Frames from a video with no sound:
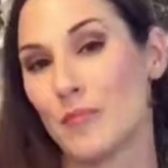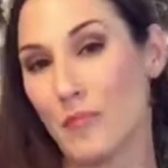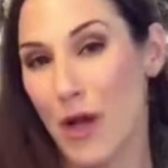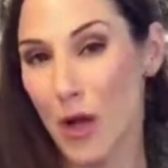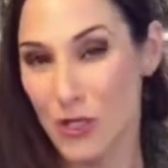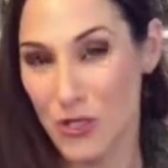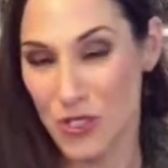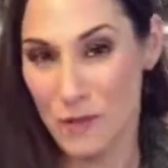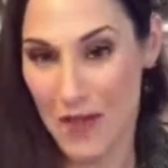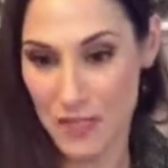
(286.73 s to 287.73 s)
my altar
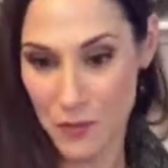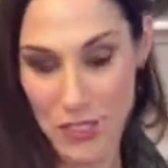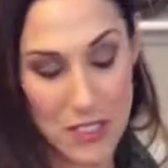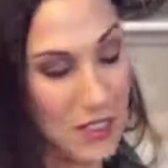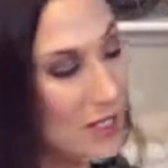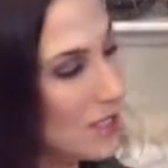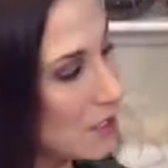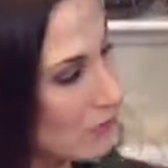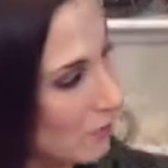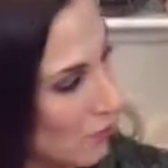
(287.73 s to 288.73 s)
space, which is a
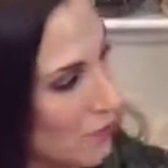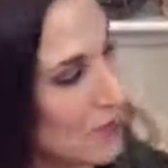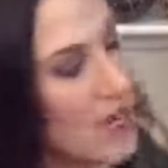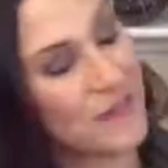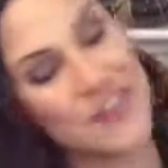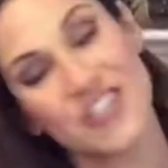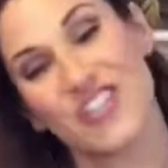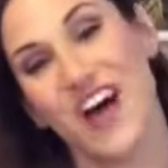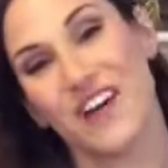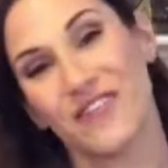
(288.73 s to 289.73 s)
little further down this
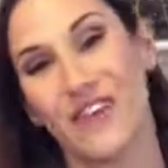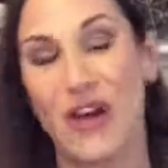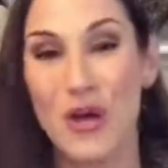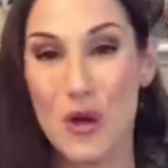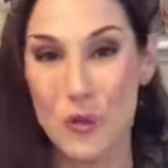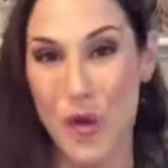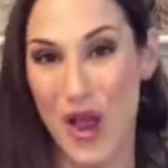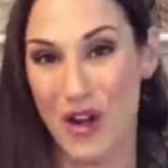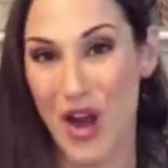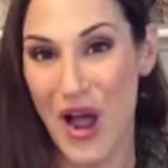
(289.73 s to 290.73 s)
shelf,
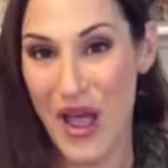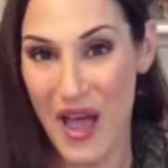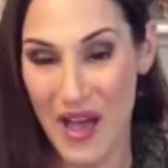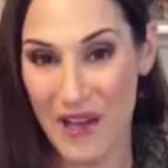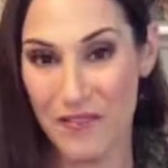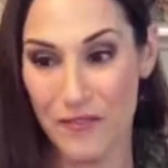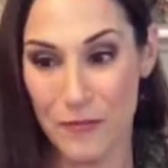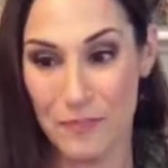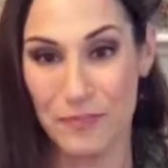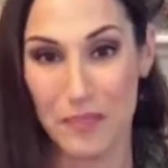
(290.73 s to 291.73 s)
where I have
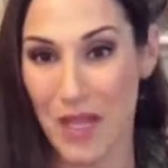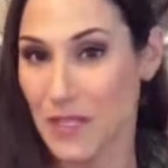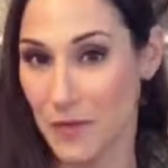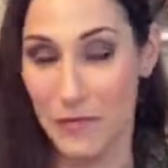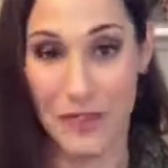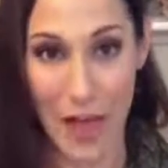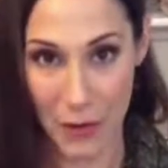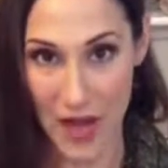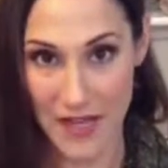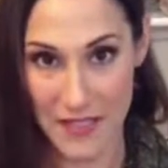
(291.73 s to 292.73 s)
some
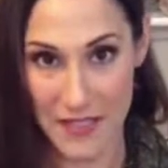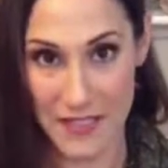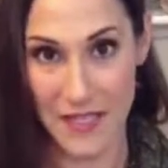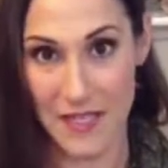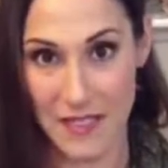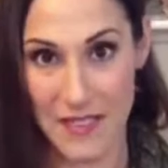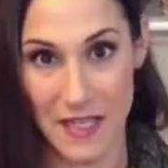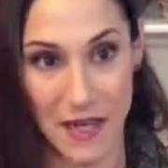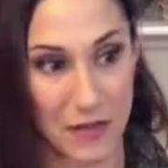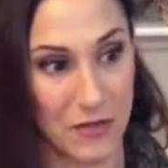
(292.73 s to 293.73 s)
flower essences
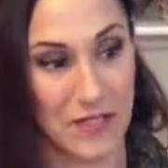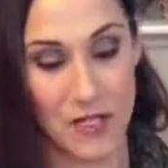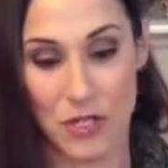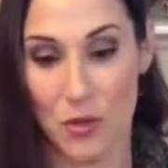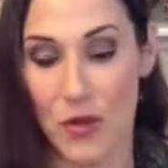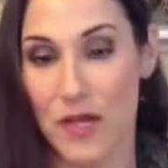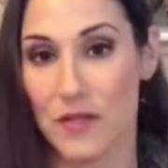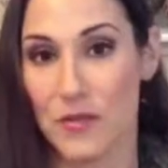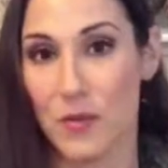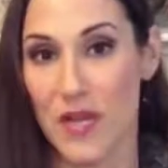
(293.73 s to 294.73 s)
and other essential
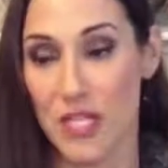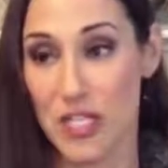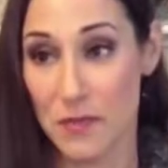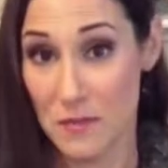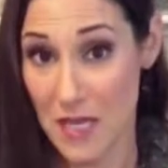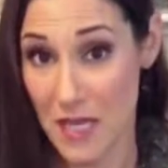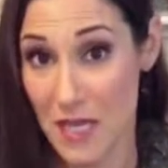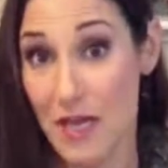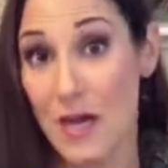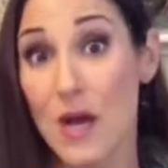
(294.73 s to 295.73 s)
oils, which to
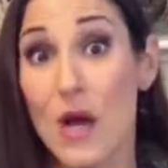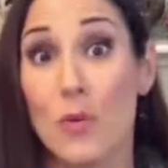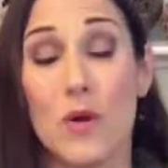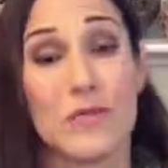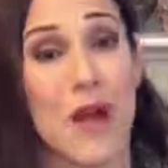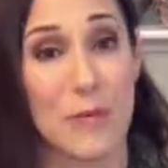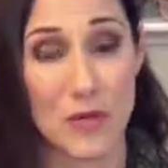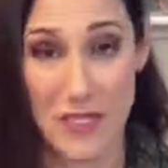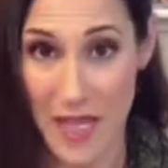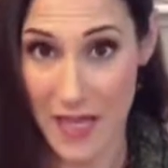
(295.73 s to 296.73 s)
me would
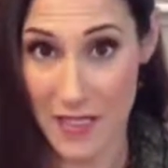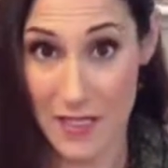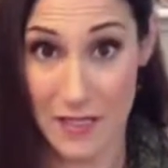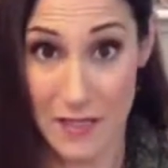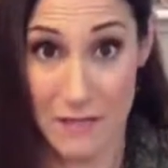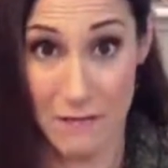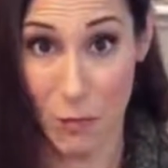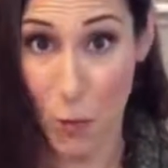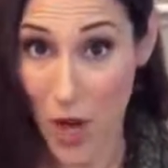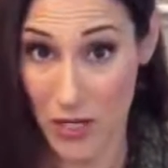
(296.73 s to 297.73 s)
represent
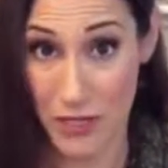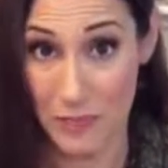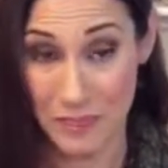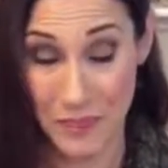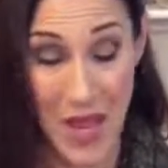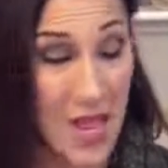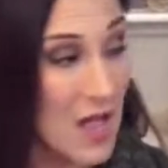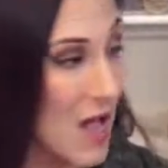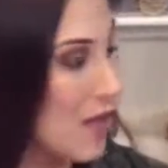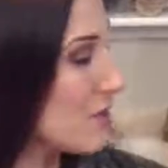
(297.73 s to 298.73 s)
water. I